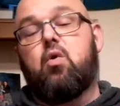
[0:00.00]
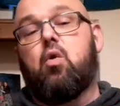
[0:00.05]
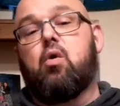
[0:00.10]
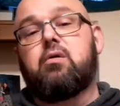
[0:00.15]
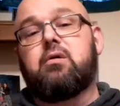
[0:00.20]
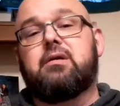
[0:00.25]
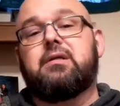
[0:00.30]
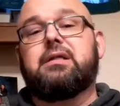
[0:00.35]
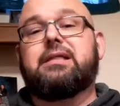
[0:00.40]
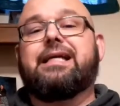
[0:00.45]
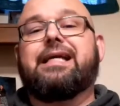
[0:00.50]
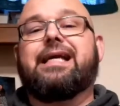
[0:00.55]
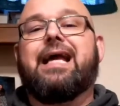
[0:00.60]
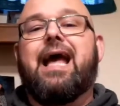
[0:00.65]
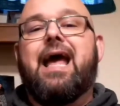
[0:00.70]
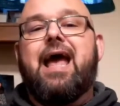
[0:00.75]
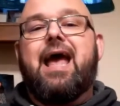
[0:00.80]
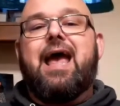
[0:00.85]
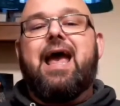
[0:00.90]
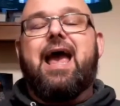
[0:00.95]
orderly
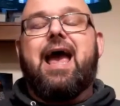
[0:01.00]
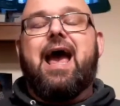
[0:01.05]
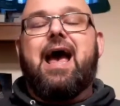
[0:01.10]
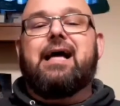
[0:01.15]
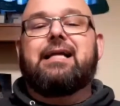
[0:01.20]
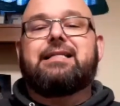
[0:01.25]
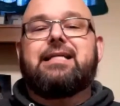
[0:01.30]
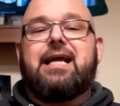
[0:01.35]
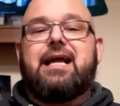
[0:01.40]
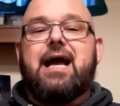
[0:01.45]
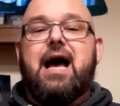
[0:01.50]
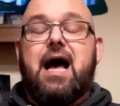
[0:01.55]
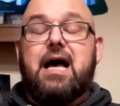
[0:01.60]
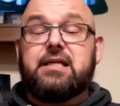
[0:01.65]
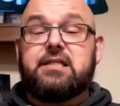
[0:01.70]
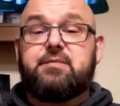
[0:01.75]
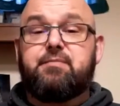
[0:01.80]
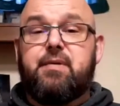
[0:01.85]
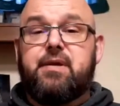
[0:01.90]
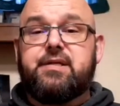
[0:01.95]
at a
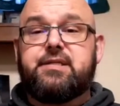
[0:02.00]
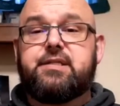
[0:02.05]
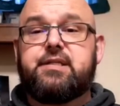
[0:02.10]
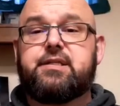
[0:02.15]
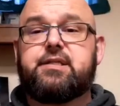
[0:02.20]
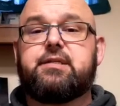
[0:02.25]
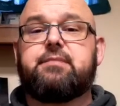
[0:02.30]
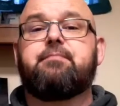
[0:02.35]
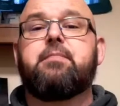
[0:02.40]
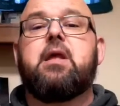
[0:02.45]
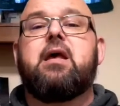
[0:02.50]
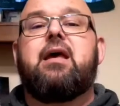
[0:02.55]
hospice,